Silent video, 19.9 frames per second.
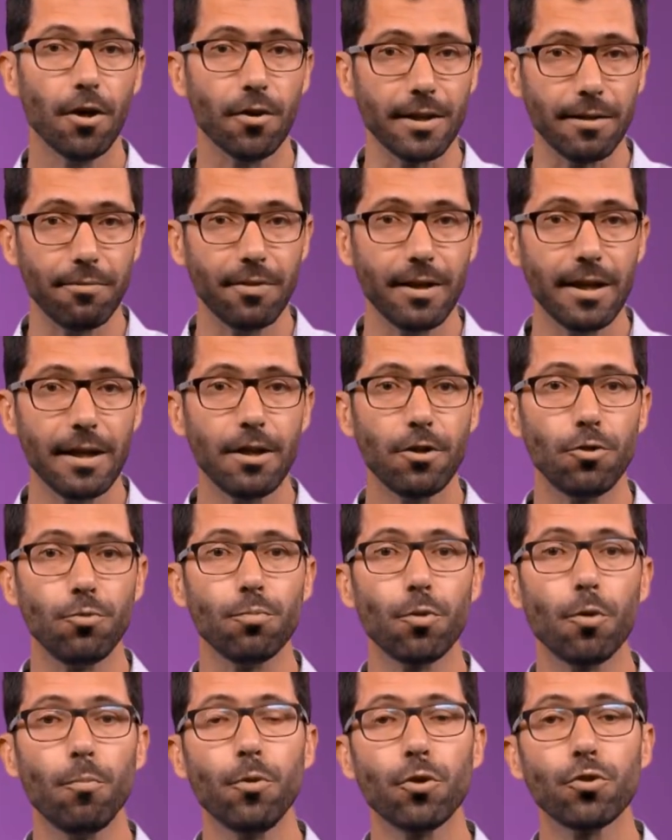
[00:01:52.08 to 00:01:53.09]
A growing
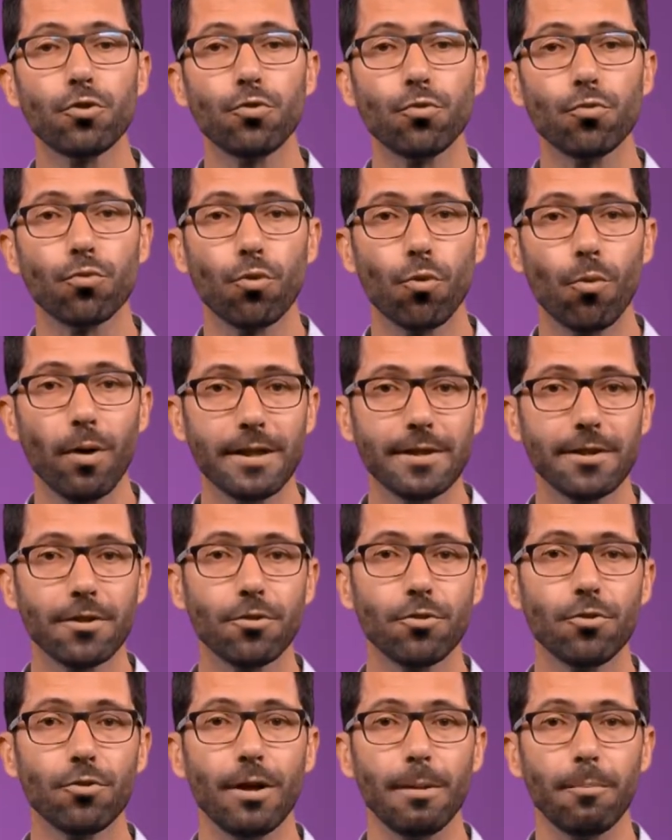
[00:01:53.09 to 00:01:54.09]
proportion of the world's
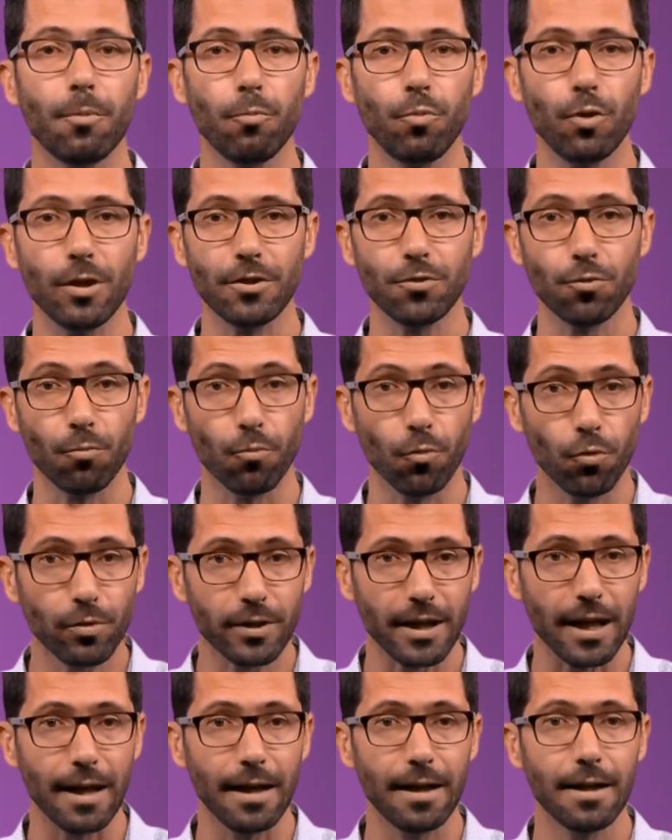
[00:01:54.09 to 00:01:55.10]
population is
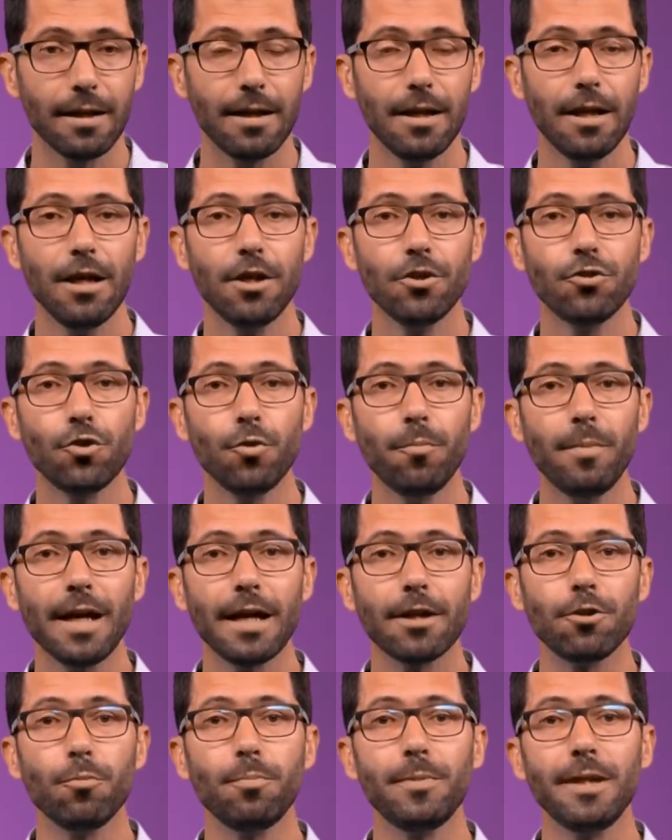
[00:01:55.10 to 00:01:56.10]
adopting the diet of
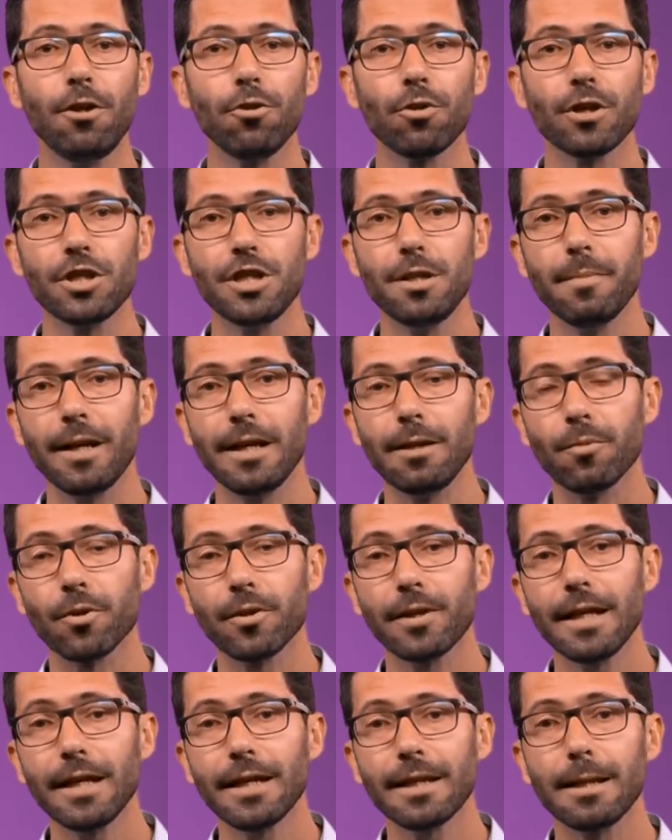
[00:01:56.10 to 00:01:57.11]
Western countries,
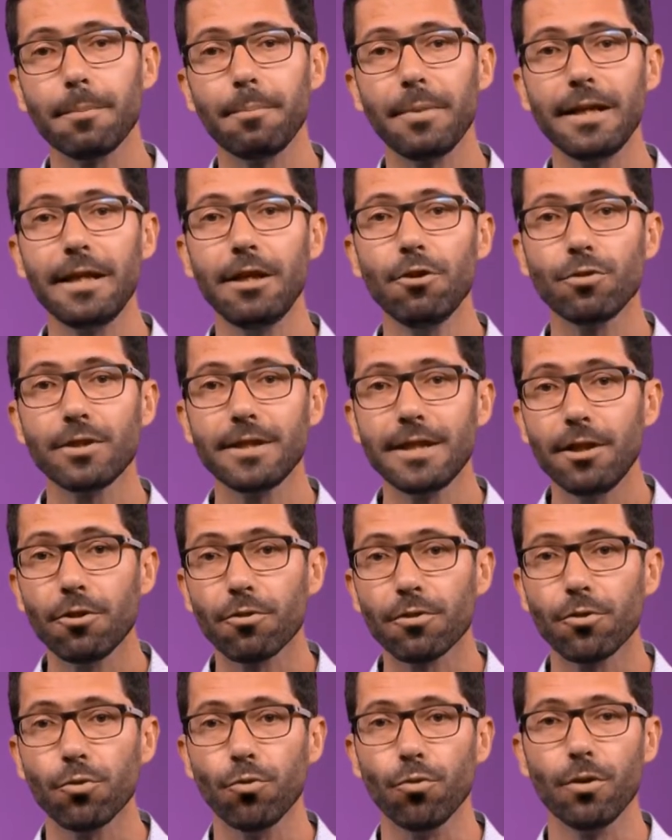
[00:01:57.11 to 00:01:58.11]
a diet very
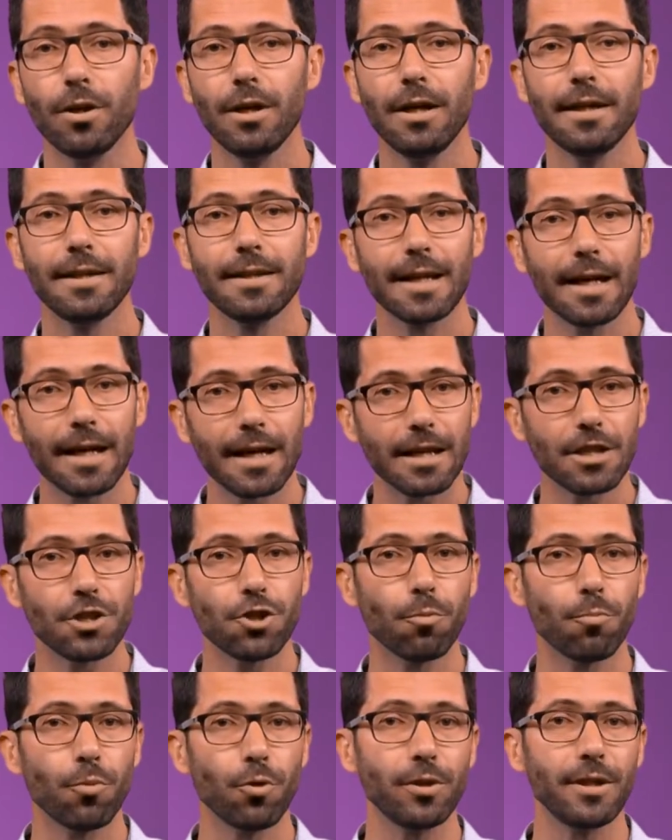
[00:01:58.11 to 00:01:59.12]
rich in animal
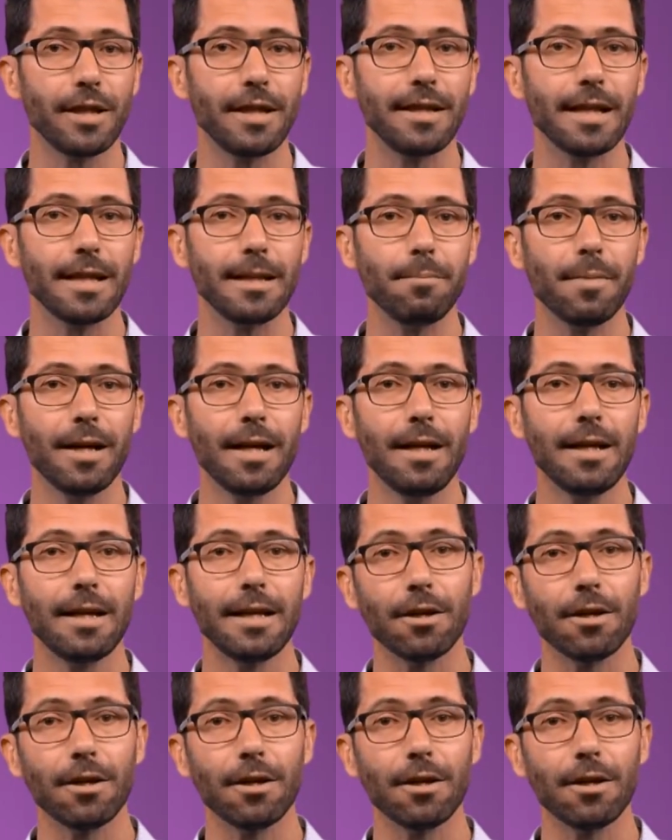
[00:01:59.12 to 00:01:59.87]
proteins and fats.